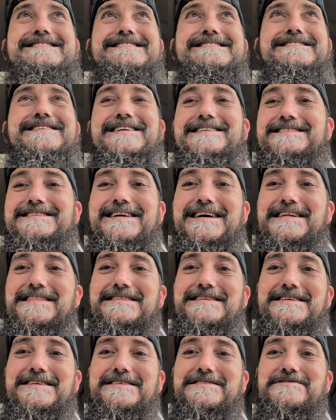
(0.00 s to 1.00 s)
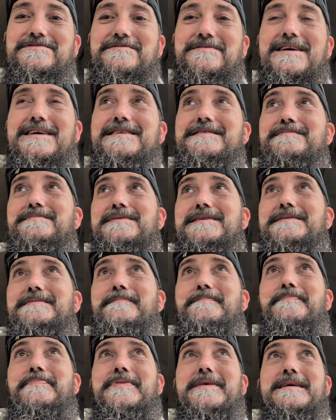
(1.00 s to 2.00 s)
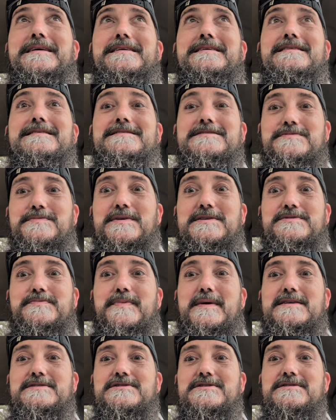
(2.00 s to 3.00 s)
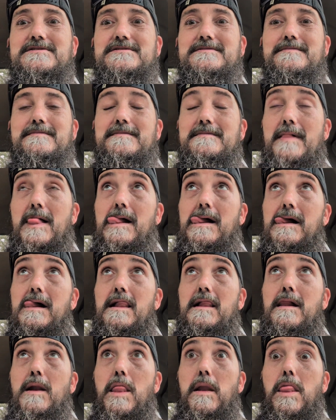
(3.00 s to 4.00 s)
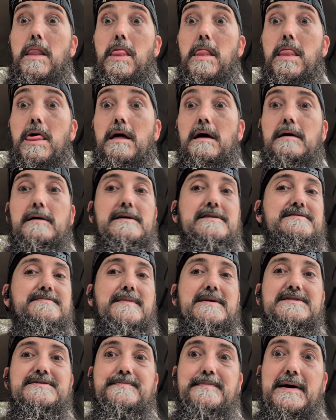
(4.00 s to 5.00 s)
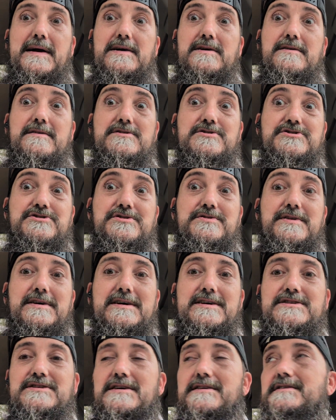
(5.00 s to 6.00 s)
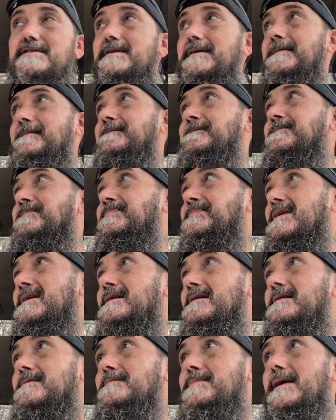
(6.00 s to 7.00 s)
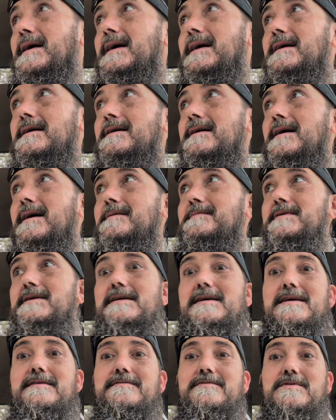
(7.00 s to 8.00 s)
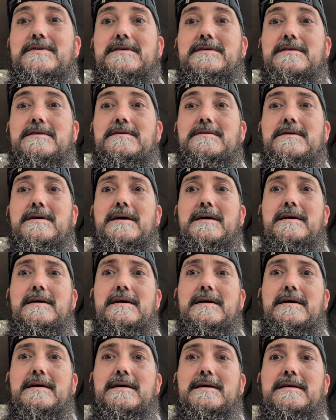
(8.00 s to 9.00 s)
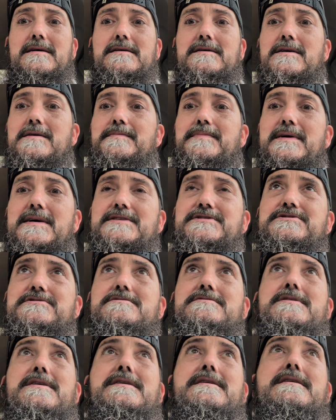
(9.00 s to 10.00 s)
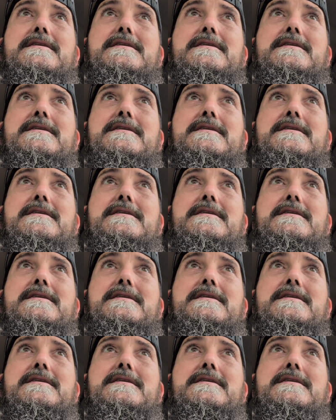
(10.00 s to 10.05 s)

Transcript: Not that I think it's right, but it's much better it's much better than shooting. But I'm gonna let everyone go. God bless you.